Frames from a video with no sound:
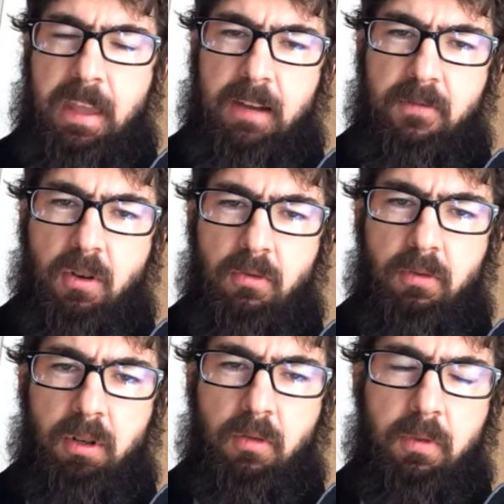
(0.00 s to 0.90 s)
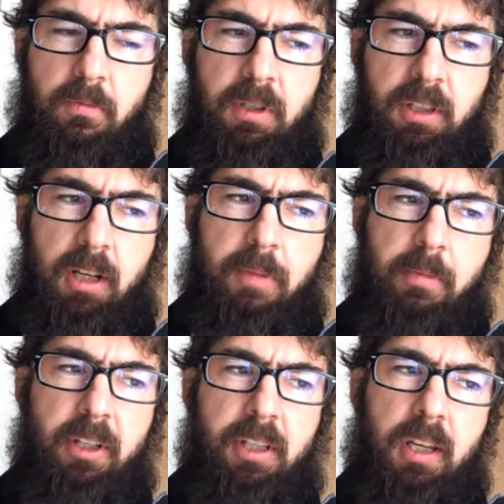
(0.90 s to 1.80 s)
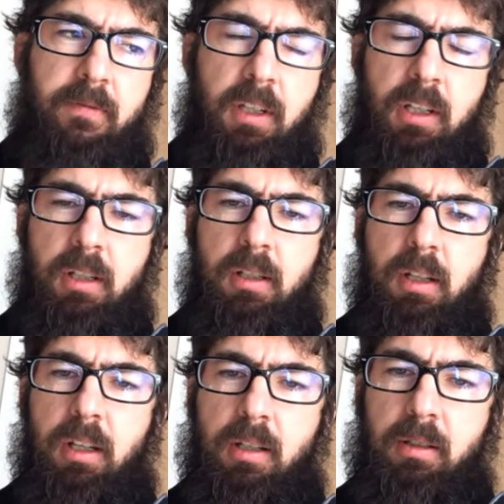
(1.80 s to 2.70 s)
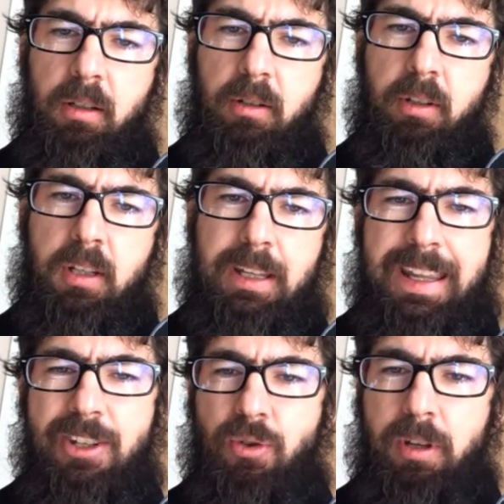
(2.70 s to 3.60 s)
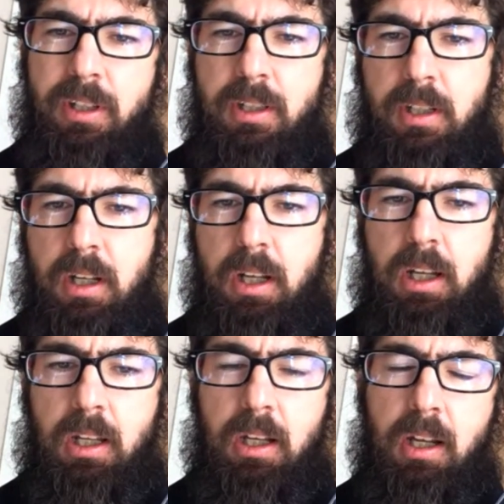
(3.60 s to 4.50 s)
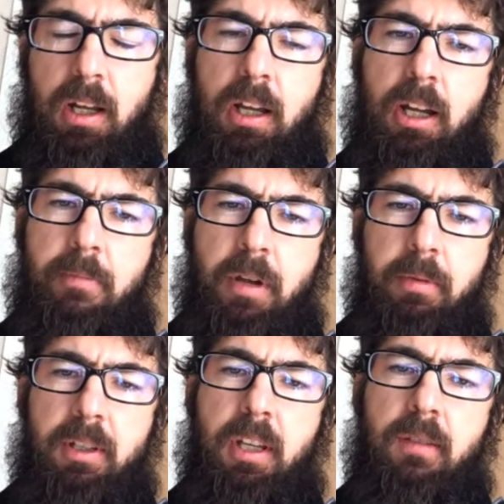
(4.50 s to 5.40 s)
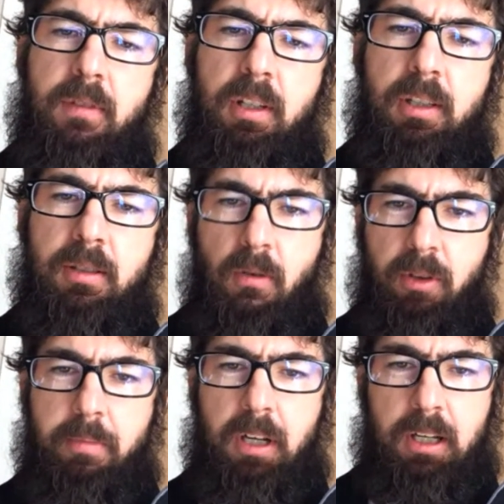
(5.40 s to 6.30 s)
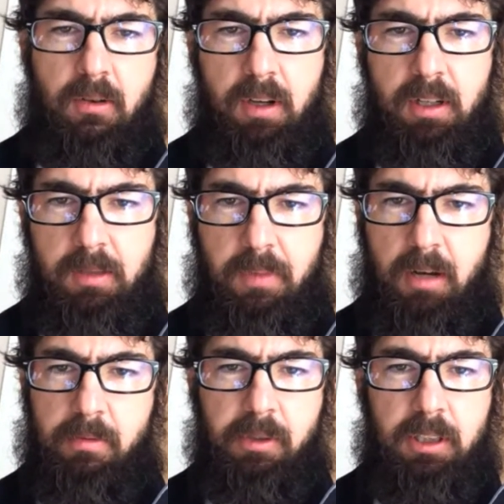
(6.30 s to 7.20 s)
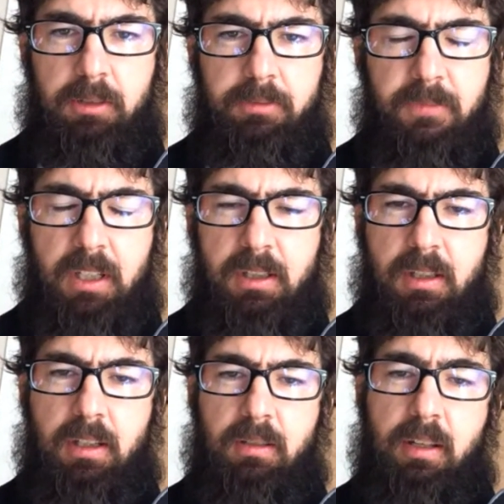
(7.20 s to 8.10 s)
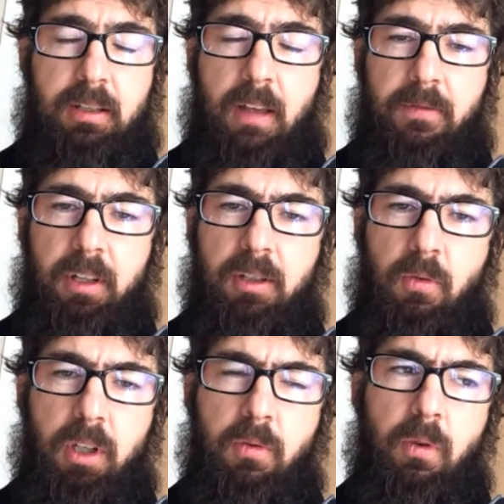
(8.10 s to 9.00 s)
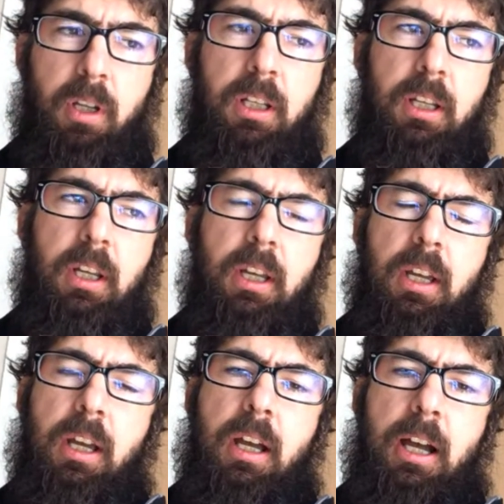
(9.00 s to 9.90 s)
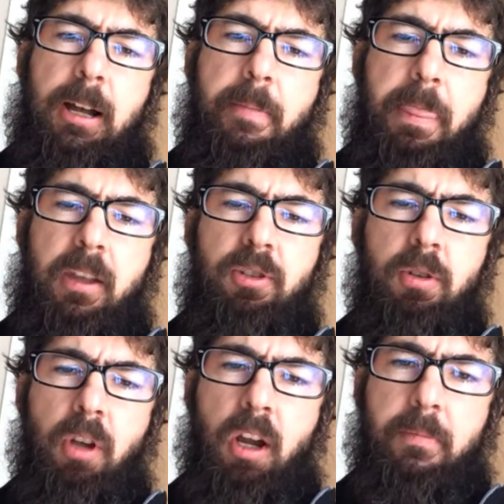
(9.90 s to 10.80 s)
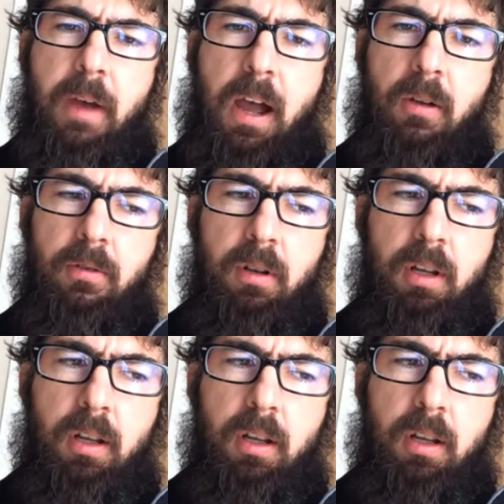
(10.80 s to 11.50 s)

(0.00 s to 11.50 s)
and I've known, we study public safety, and clearly interest in public safety has only been increasing, definitely in 2020. Could you talk about